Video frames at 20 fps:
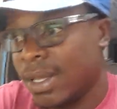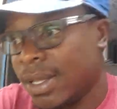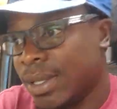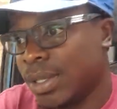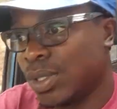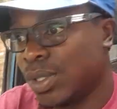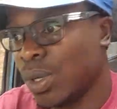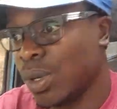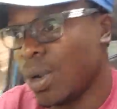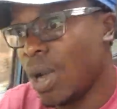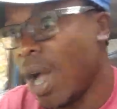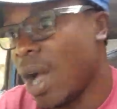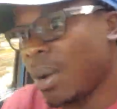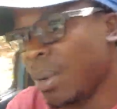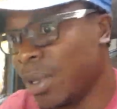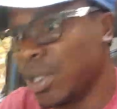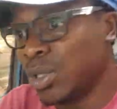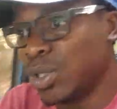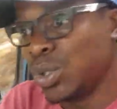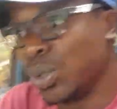So how
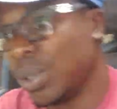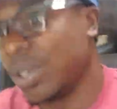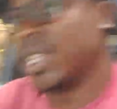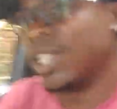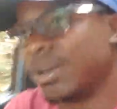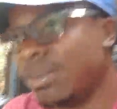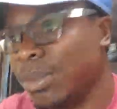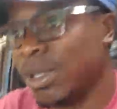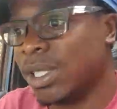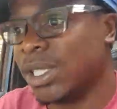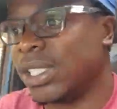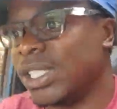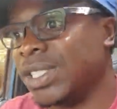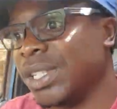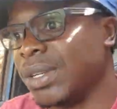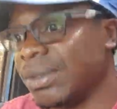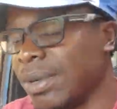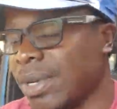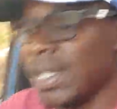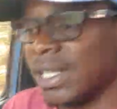we do them is
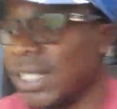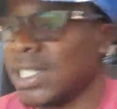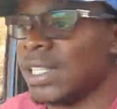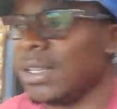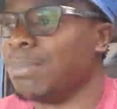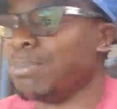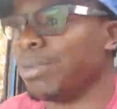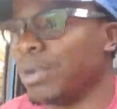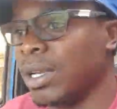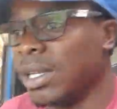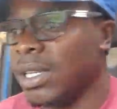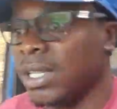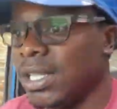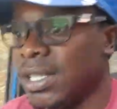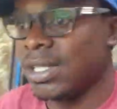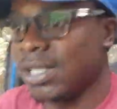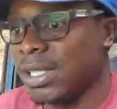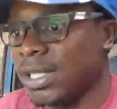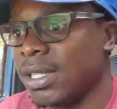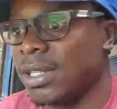generally simple and
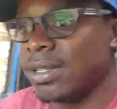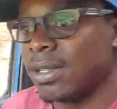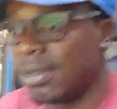easy.